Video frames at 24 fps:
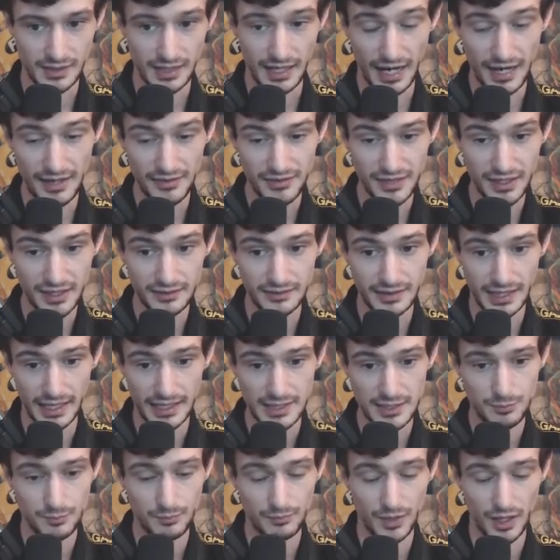I think
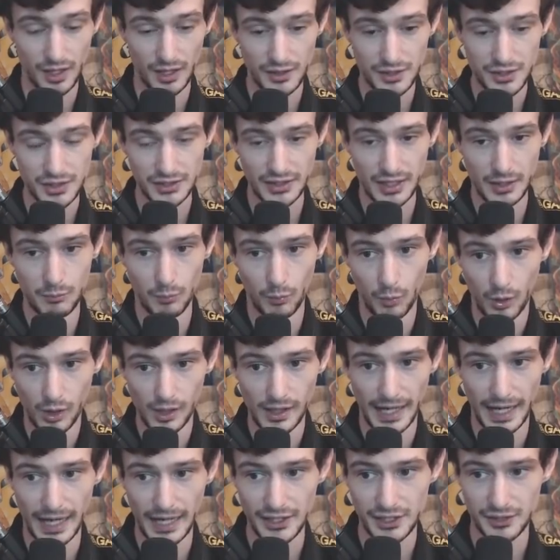that's honestly a more
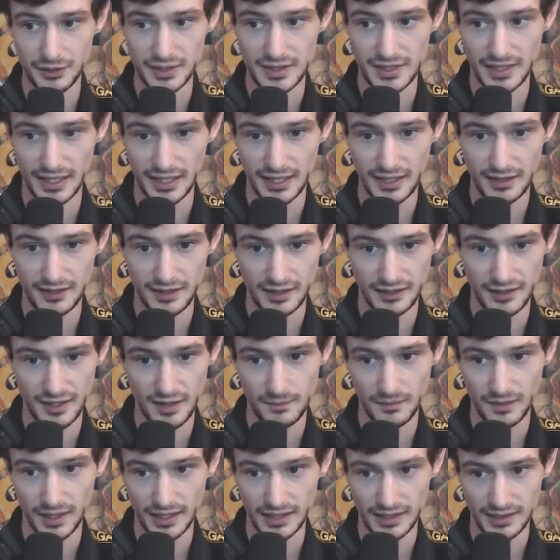accurate take than
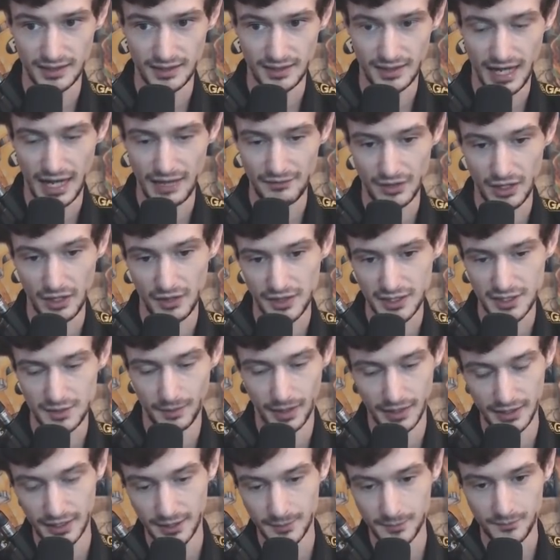them like having all this
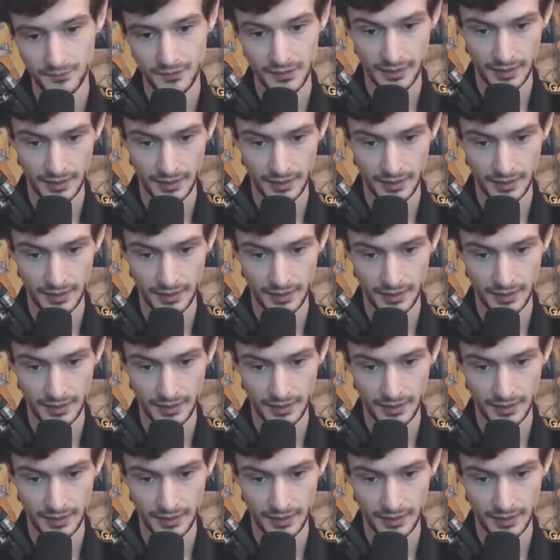money.